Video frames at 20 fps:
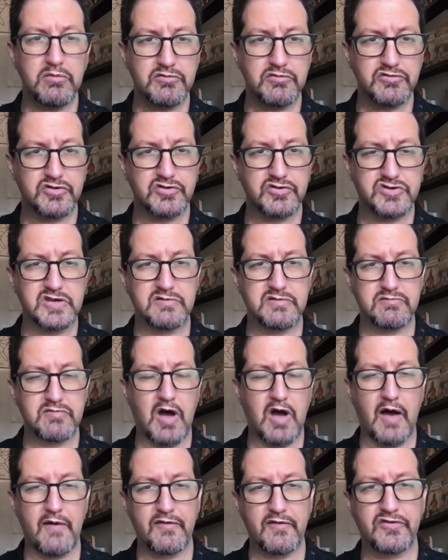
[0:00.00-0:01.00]
So she
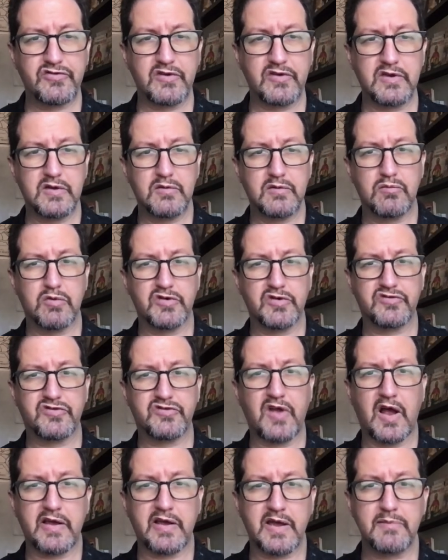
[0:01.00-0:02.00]
obviously was
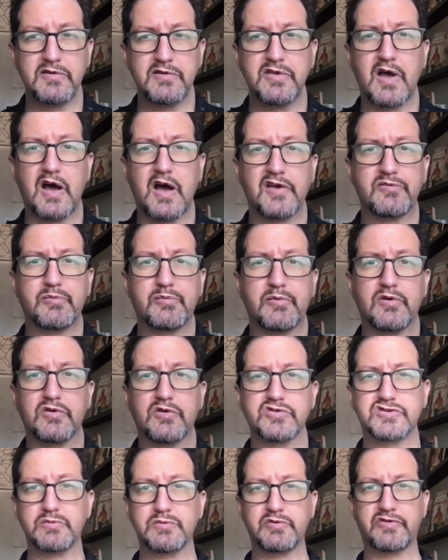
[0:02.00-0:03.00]
not kept in the hospital.
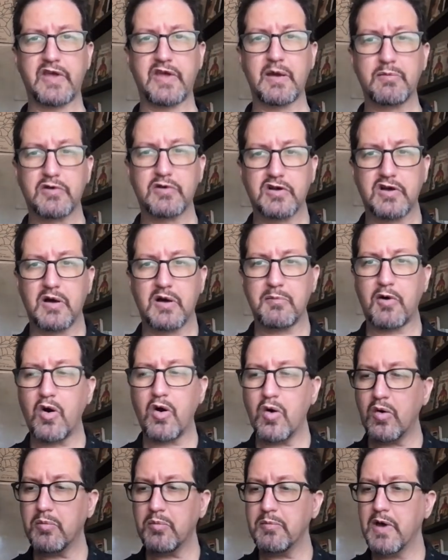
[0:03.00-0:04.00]
She was able to come
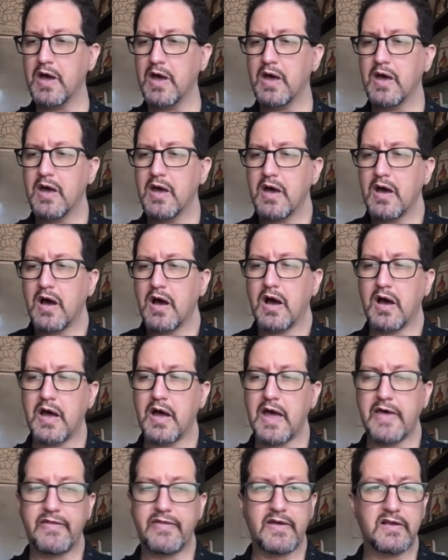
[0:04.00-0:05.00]
home
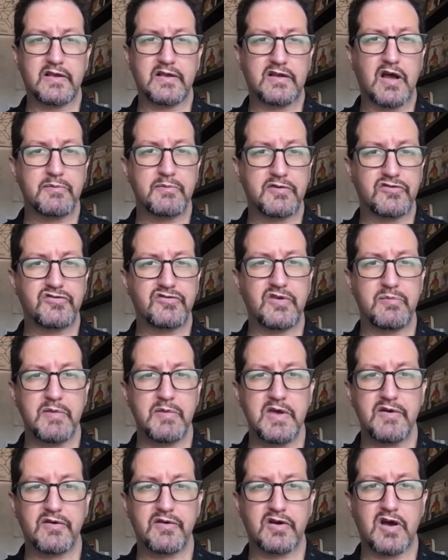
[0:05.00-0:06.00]
and then come to see
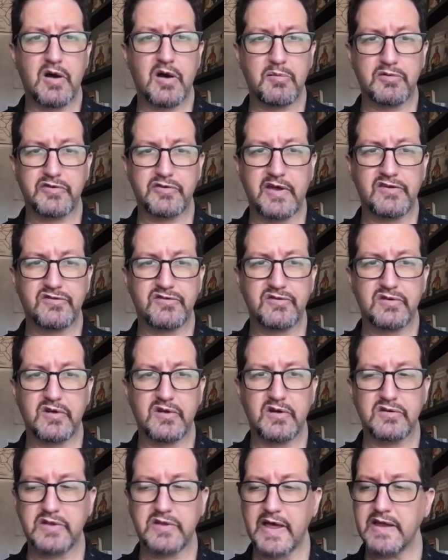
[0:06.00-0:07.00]
me a couple days
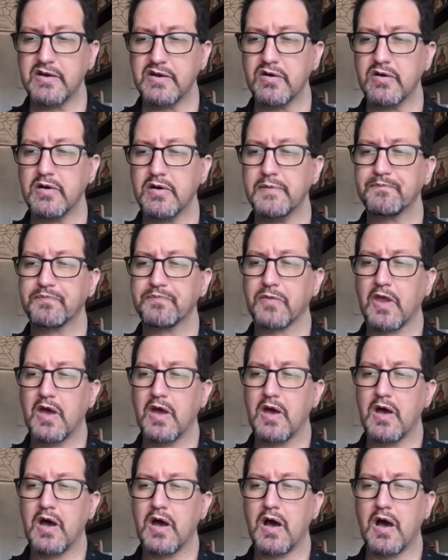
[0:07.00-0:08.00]
later.
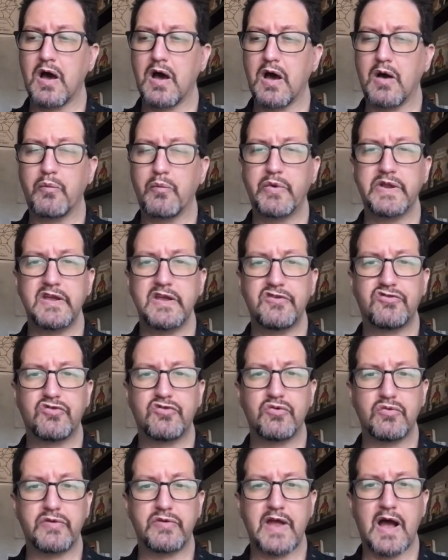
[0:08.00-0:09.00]
We need
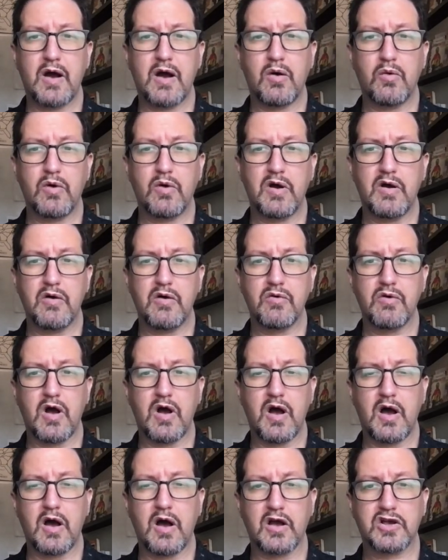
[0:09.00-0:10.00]
to now
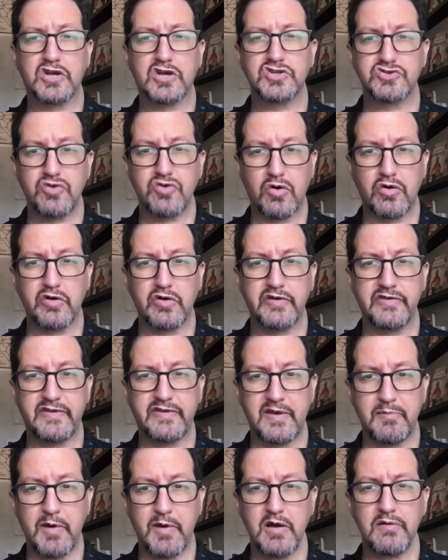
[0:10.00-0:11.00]
control her
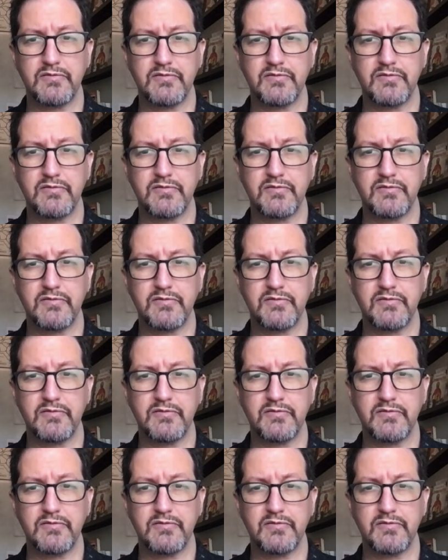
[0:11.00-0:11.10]
edema.